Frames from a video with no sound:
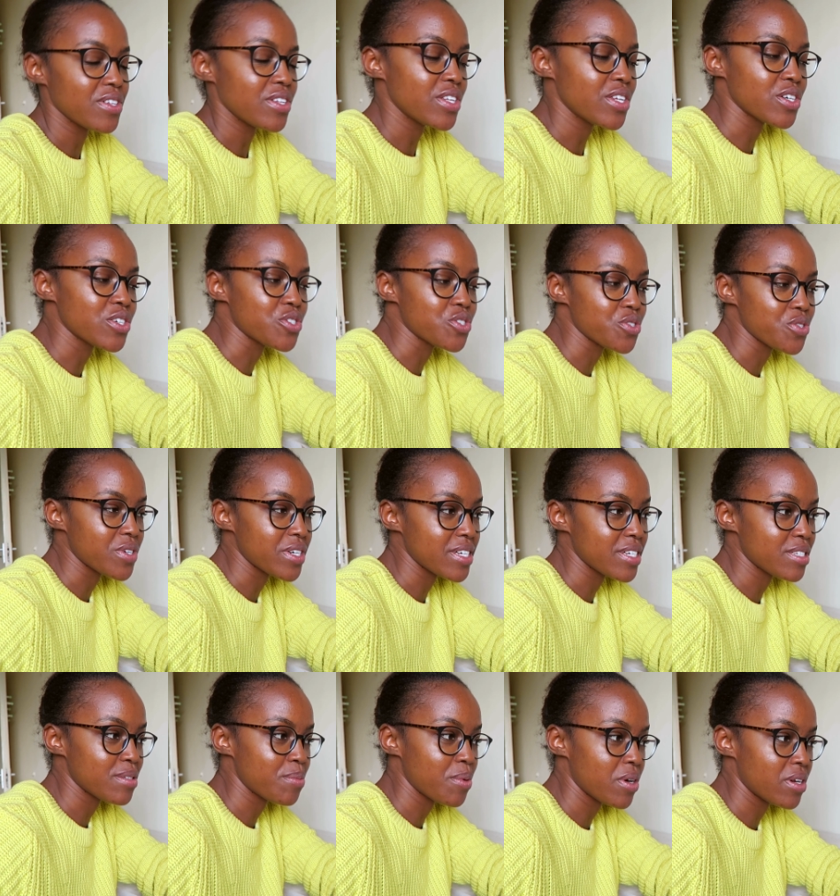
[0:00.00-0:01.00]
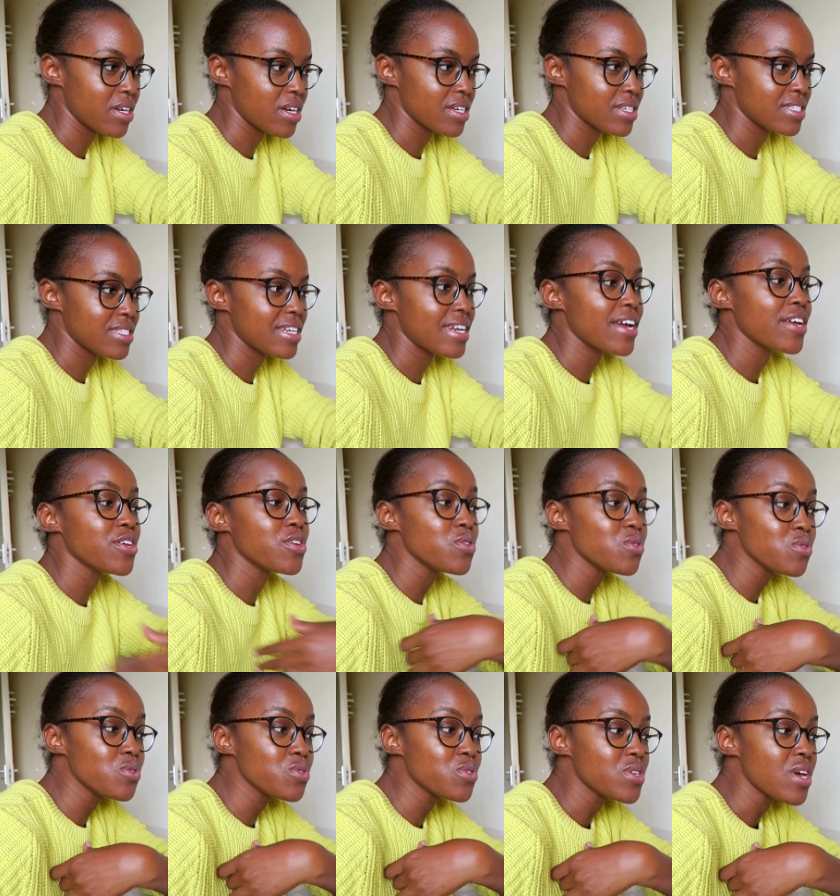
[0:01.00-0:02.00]
luxurious products that I
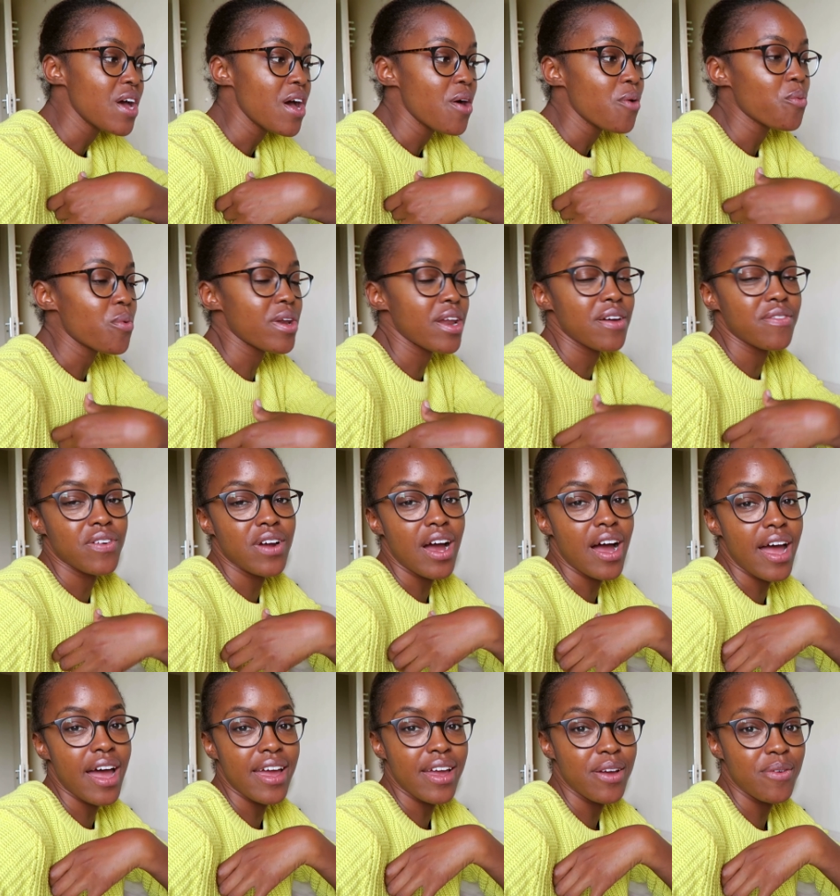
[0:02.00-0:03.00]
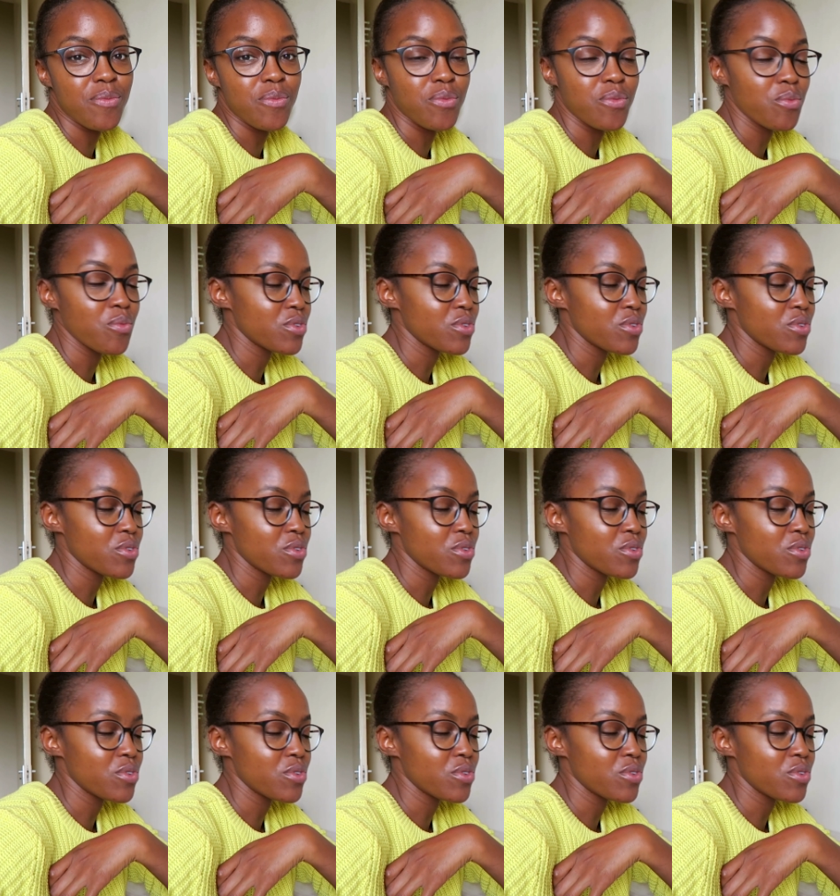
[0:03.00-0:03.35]
use whenever I